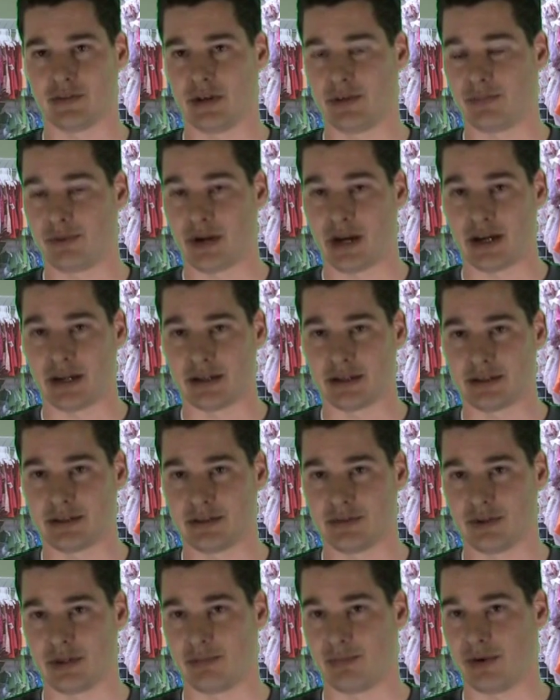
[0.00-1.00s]
a great product, a
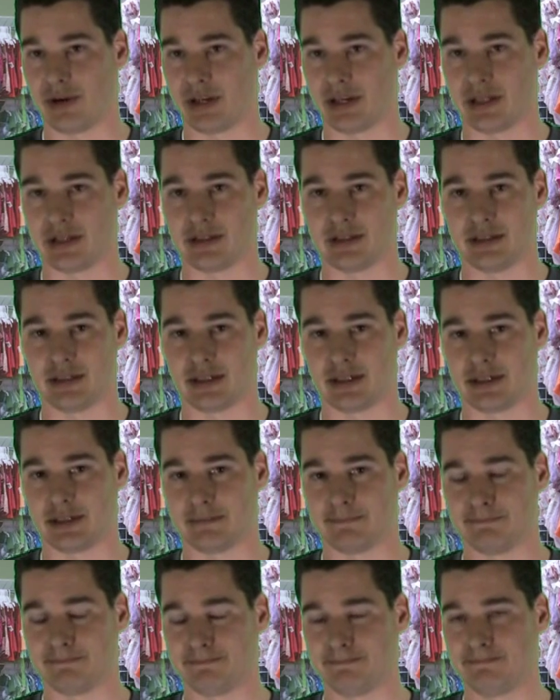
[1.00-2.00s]
great brand.
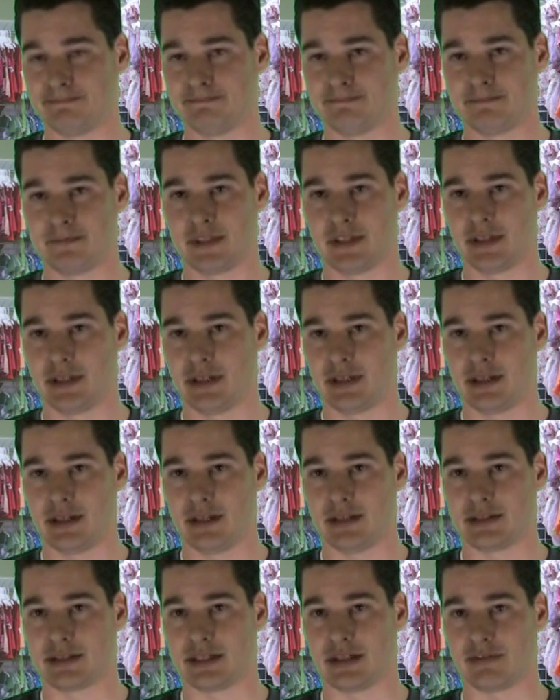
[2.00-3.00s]
Um,
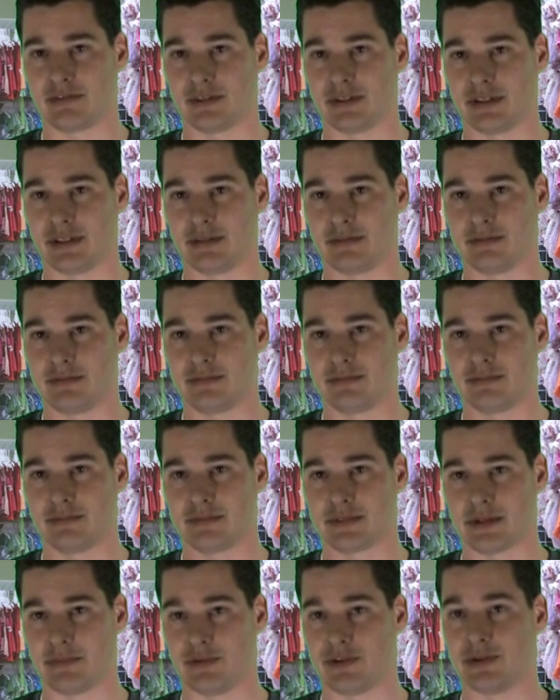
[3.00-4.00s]
it's definitely
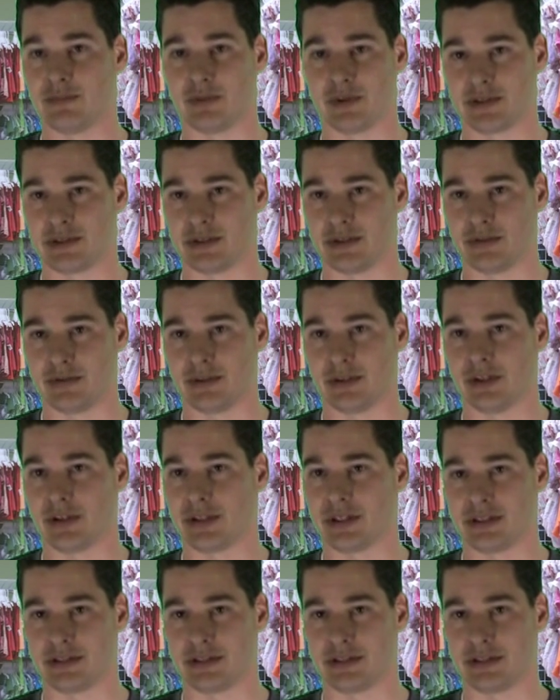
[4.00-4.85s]
something you should pursue and look